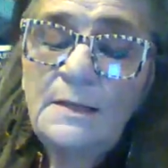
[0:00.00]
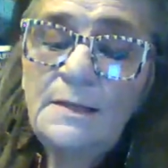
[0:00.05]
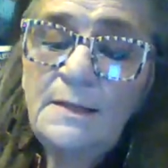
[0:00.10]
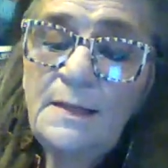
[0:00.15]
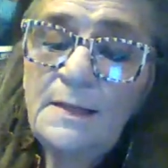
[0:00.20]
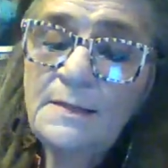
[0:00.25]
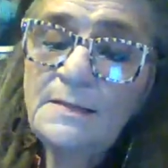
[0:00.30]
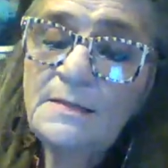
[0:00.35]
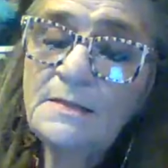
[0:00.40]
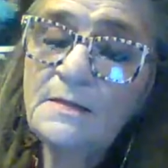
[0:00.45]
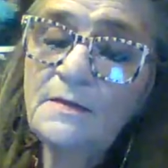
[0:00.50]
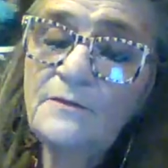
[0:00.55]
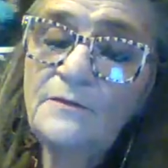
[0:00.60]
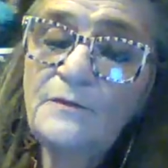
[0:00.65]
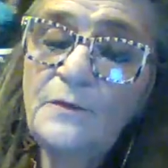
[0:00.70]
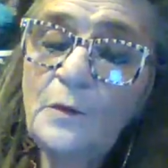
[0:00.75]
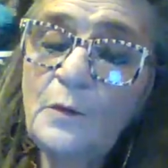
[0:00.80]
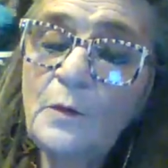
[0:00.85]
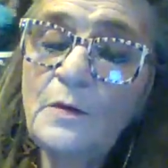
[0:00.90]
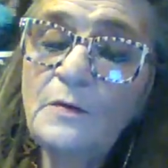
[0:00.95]
Yes, the
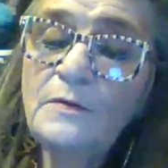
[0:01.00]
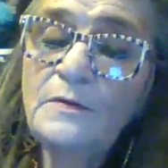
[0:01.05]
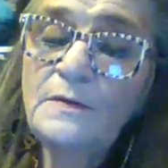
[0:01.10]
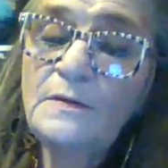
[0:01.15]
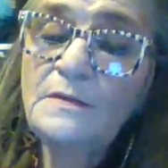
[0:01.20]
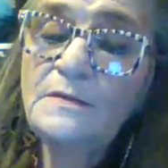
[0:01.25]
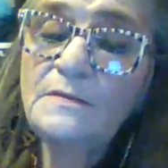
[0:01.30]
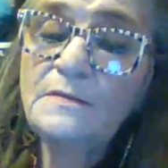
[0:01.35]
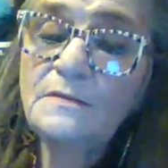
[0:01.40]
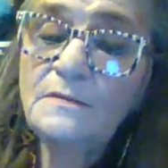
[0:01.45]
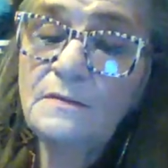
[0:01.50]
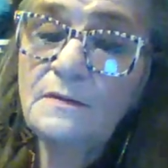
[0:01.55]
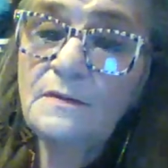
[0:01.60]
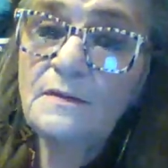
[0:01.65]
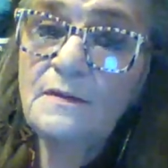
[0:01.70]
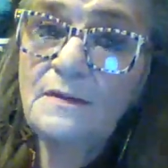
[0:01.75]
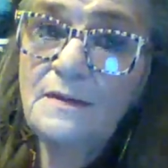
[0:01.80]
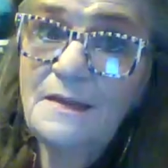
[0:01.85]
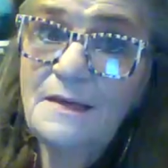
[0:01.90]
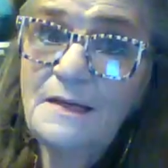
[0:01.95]
fourth is
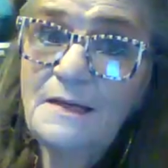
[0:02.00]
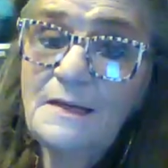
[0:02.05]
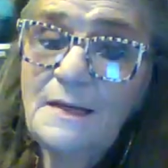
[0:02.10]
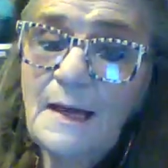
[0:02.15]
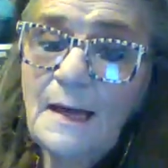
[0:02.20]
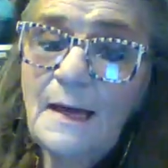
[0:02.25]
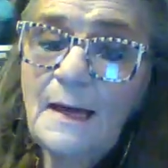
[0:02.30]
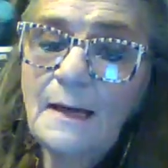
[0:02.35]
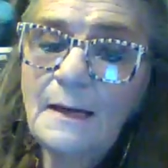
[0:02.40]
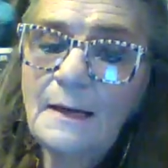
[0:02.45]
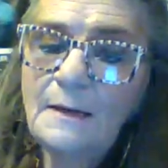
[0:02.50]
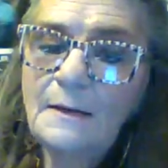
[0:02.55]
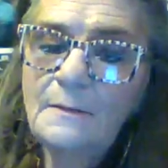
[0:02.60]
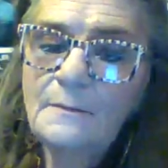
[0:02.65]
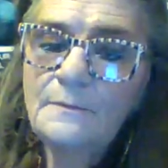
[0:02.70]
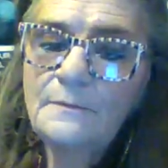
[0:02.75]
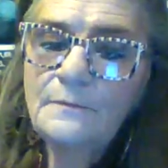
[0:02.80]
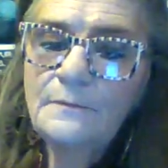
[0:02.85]
the day.